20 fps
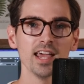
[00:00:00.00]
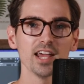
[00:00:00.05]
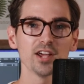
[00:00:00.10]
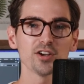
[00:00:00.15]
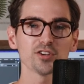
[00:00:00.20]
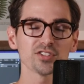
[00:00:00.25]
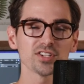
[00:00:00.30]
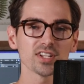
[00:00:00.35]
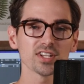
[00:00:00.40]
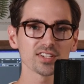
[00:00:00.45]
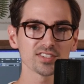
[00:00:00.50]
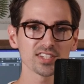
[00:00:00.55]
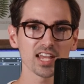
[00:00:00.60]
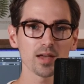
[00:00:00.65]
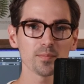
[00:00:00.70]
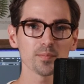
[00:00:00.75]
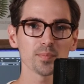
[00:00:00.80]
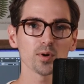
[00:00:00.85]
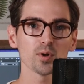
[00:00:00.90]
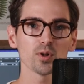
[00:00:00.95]
Here's an
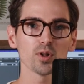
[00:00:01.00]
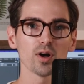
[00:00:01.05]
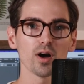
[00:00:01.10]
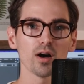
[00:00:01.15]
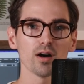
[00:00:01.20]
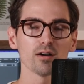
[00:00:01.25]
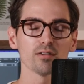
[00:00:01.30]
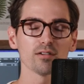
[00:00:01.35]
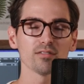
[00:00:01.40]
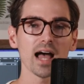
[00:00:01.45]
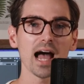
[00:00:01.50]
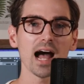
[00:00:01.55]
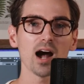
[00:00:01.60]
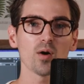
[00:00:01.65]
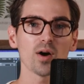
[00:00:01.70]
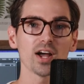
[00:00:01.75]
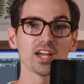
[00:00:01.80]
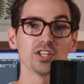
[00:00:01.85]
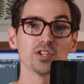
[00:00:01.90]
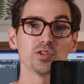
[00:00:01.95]
example of
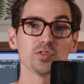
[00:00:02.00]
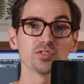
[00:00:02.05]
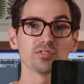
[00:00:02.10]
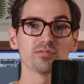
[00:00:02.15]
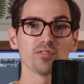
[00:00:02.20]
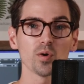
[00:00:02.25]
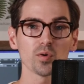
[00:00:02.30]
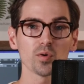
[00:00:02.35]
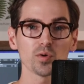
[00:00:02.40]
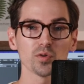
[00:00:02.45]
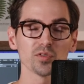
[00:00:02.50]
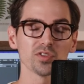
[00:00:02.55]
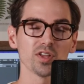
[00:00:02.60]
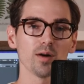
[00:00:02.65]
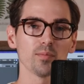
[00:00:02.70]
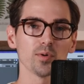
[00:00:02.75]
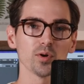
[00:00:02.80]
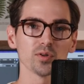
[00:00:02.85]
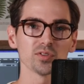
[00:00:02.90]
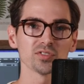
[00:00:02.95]
how I used vocal
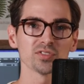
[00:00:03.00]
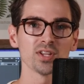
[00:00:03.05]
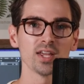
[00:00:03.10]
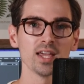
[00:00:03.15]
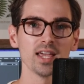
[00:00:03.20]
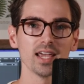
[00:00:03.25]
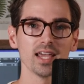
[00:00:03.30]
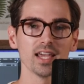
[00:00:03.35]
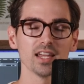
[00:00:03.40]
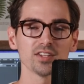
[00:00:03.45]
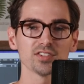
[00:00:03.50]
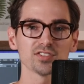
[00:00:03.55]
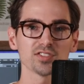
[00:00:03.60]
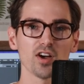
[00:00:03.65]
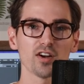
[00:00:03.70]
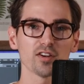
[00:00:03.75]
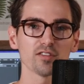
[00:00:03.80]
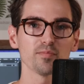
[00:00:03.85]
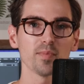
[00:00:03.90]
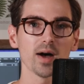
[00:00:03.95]
doubles in a
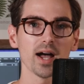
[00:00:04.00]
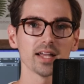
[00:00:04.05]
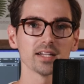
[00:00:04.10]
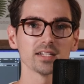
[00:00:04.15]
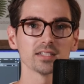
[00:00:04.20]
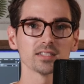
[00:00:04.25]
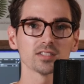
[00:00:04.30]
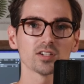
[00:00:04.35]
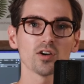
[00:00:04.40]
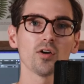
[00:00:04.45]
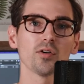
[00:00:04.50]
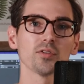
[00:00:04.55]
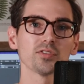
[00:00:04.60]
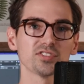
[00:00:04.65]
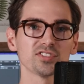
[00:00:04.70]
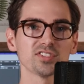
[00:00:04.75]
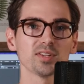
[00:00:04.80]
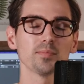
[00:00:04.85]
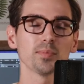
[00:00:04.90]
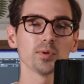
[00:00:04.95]
song of mine called
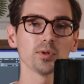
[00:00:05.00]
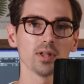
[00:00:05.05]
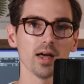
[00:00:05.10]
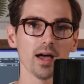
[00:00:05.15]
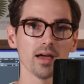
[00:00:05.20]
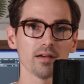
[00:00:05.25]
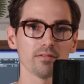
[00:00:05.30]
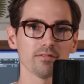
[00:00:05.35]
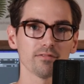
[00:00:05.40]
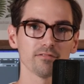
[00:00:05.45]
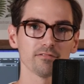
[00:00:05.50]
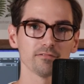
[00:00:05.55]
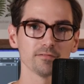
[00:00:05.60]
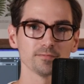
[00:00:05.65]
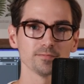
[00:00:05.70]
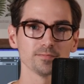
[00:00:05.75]
Simple Life.